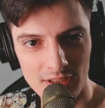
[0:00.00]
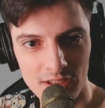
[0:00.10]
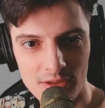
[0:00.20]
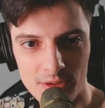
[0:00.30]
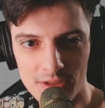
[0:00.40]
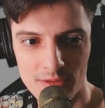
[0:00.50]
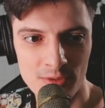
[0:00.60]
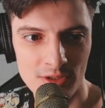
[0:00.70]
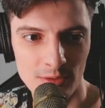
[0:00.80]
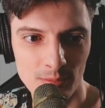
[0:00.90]
I created
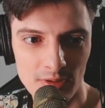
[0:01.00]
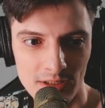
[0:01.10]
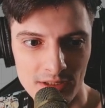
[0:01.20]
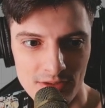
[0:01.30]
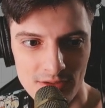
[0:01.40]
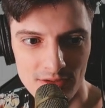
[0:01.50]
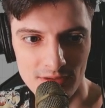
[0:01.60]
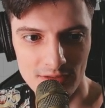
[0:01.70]
without plugins.